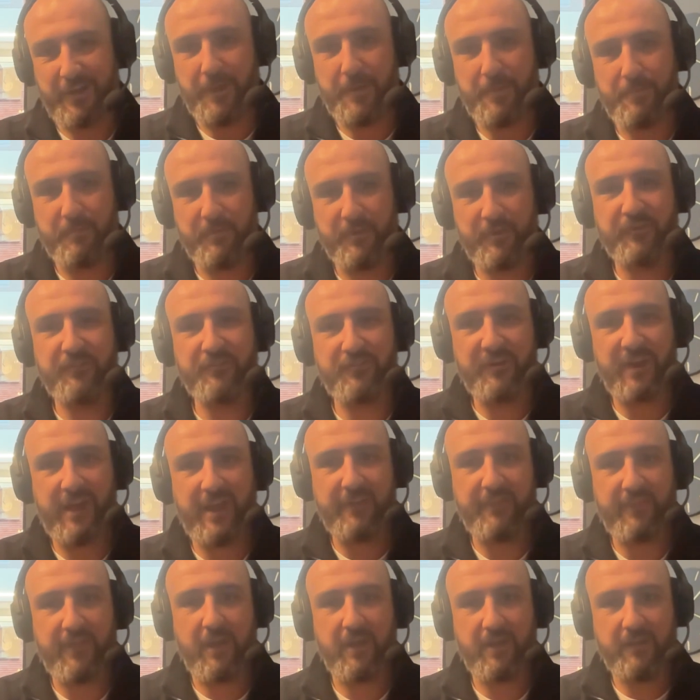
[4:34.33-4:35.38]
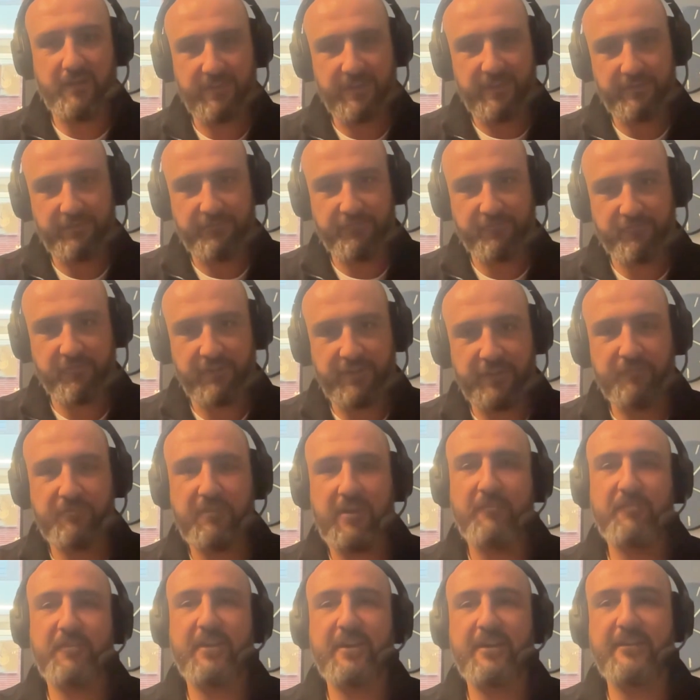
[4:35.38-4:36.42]
because you're getting that free
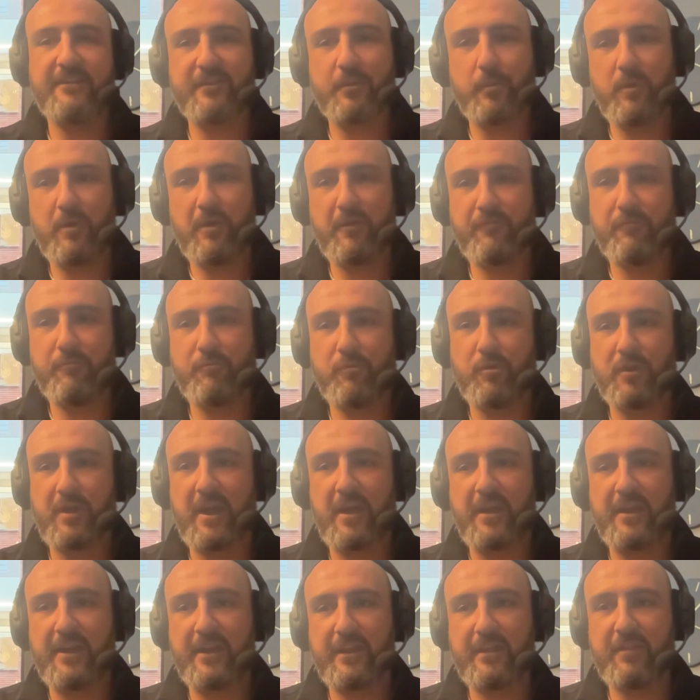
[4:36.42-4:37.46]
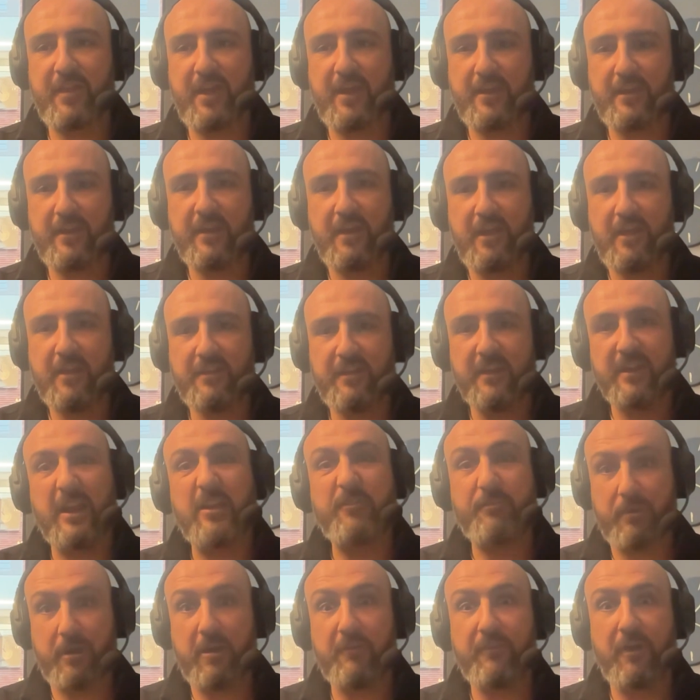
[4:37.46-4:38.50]
traffic, as it were, from organic, then
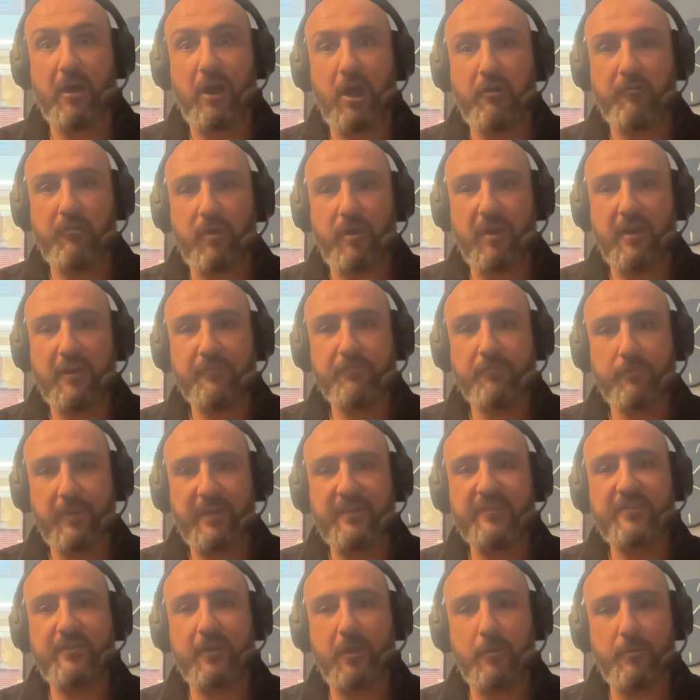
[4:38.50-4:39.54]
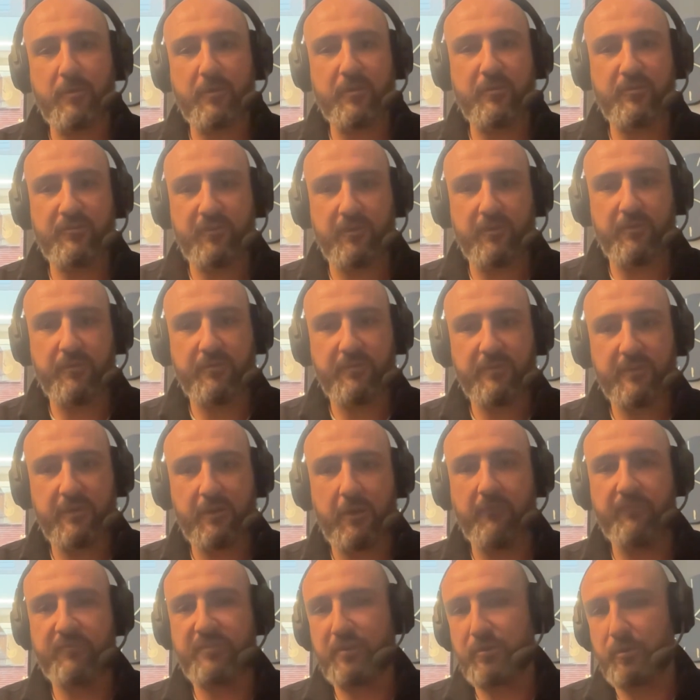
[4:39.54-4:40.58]
that's part of the ROI from SEO, because you're
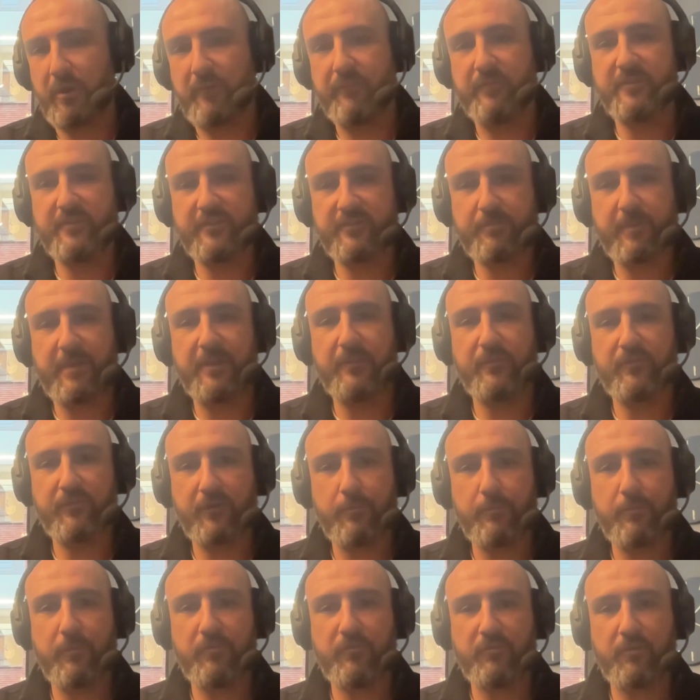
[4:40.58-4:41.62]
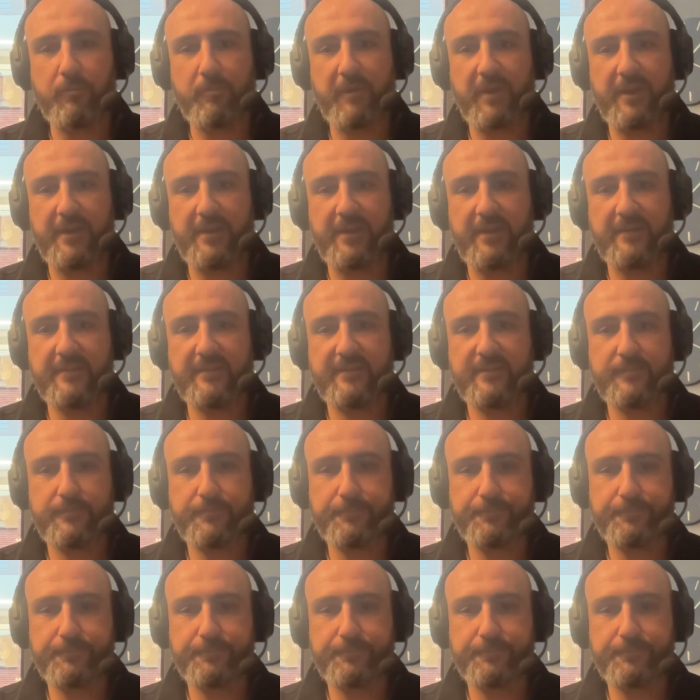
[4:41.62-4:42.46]
obviously not having to spend so much on paid ads.